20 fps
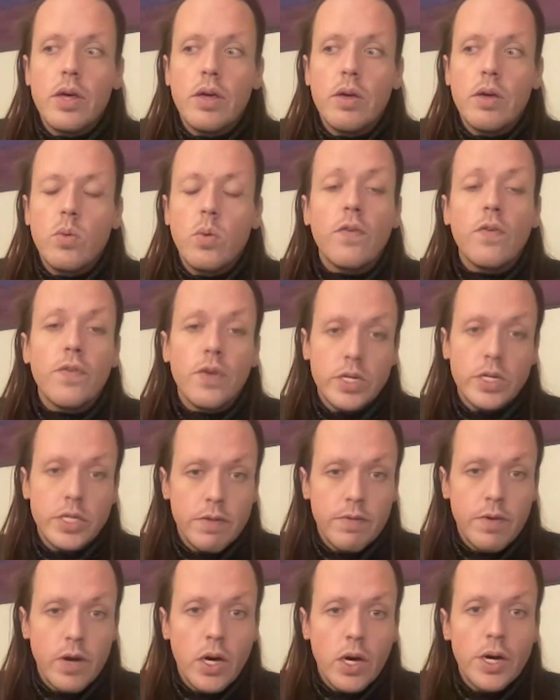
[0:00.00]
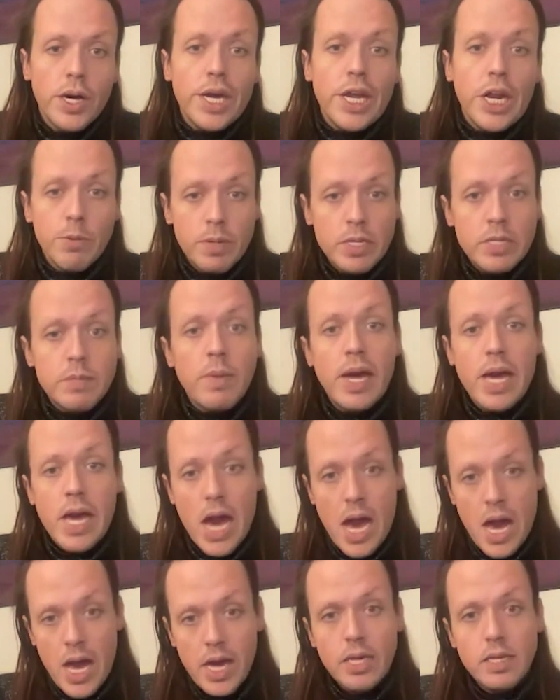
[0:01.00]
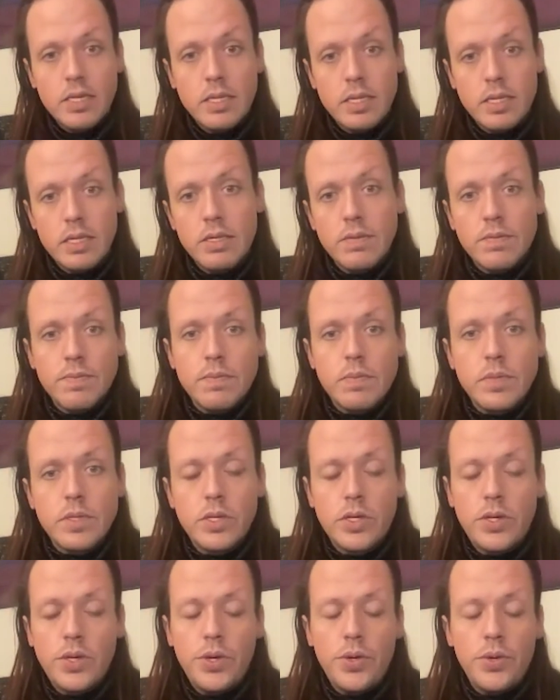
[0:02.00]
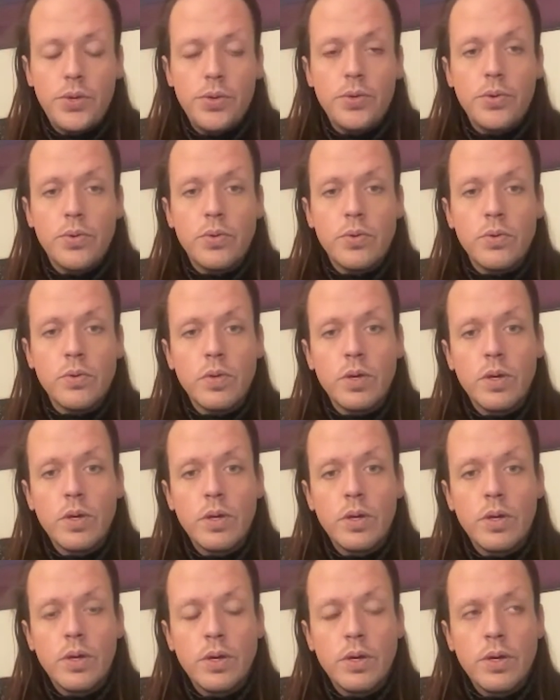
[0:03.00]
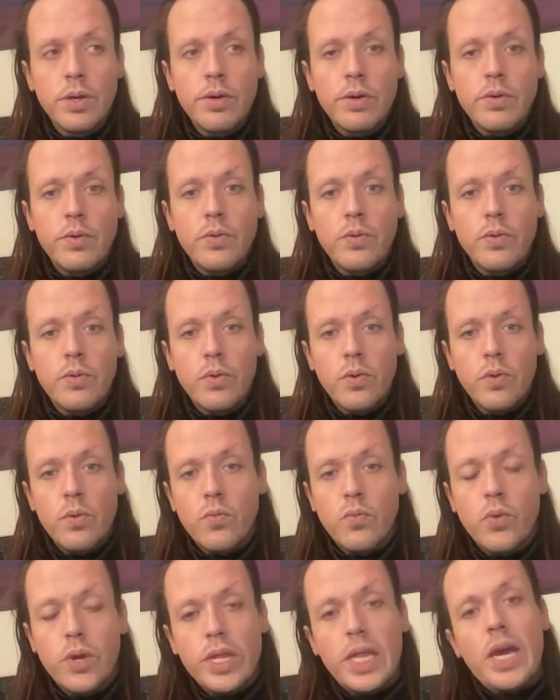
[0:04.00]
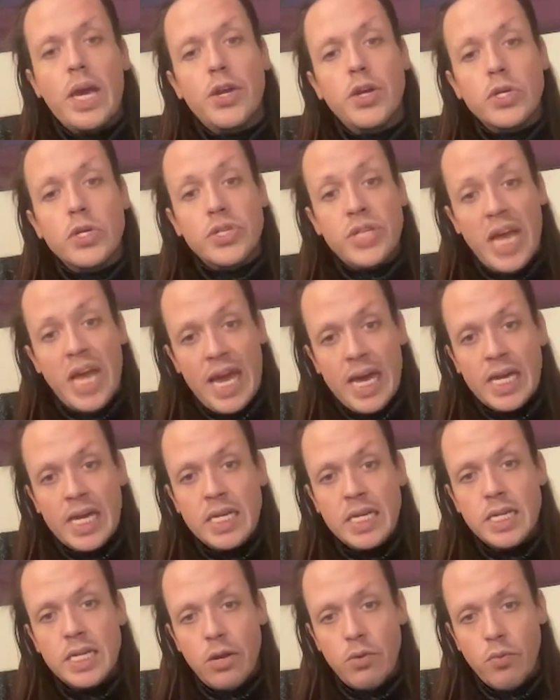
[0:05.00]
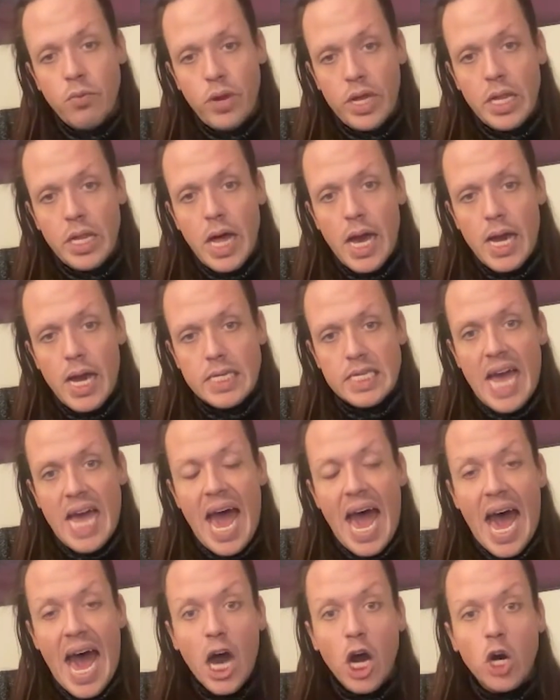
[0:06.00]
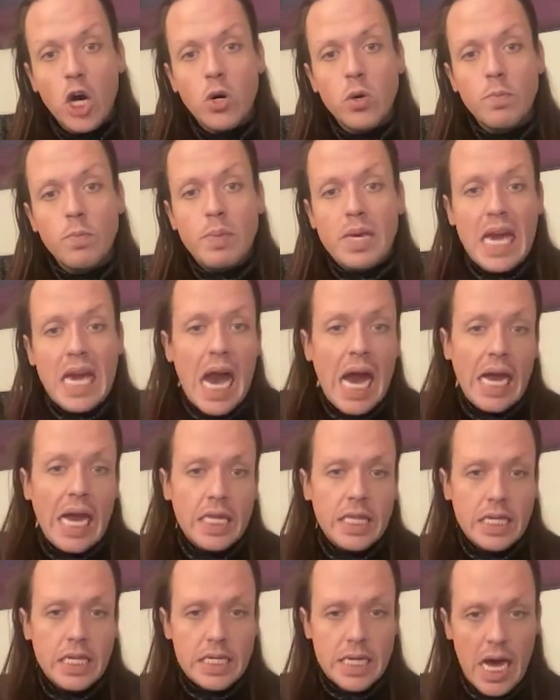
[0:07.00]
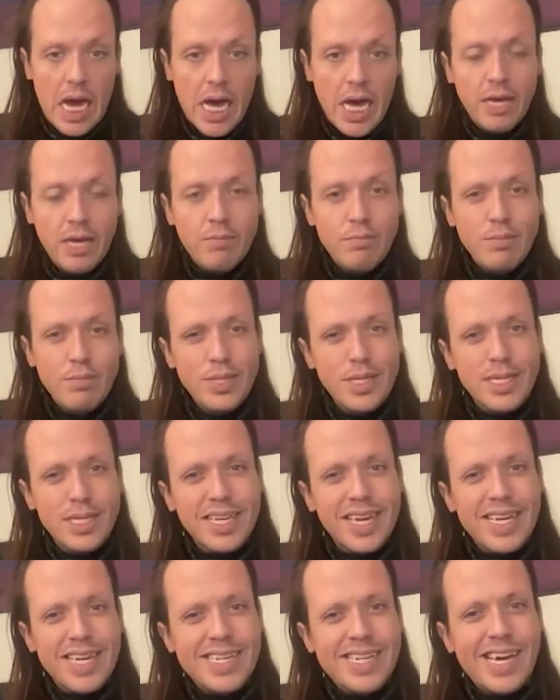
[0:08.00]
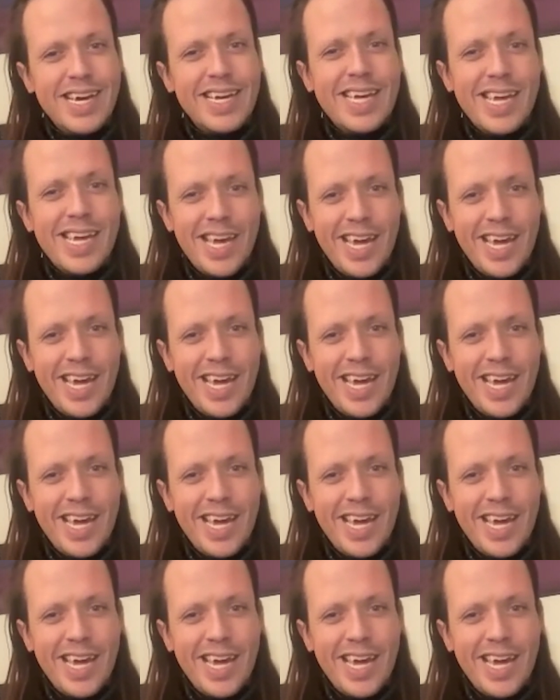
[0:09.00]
Well, first of all, it opened my eyes to really understand and realize how behind the times Kentucky